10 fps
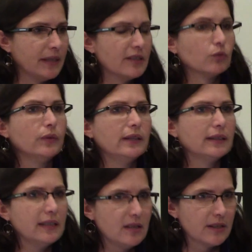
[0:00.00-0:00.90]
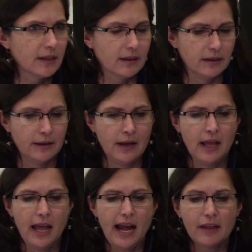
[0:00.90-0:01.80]
Is it realistic?
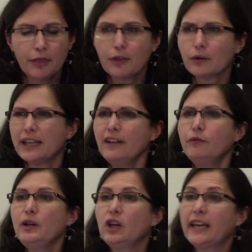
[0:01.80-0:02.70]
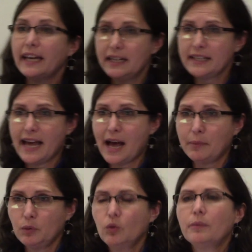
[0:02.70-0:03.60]
And third, if we get it to
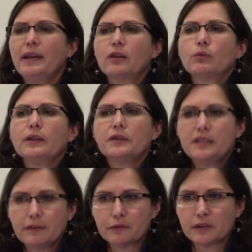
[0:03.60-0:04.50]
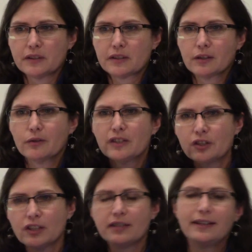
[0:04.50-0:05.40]
happen, will it make a real difference? Or is
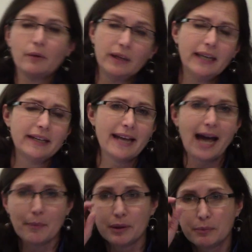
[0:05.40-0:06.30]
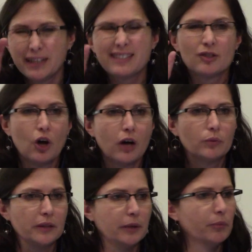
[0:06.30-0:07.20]
it just, yeah, we can get it to happen, but it's not
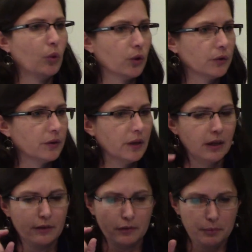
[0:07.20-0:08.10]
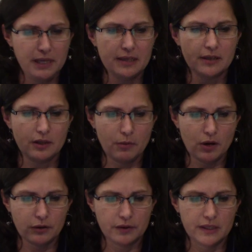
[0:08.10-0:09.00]
really important for peace and
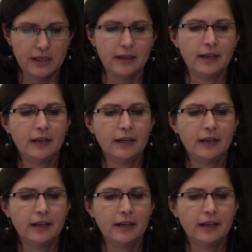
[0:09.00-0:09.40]
democracy?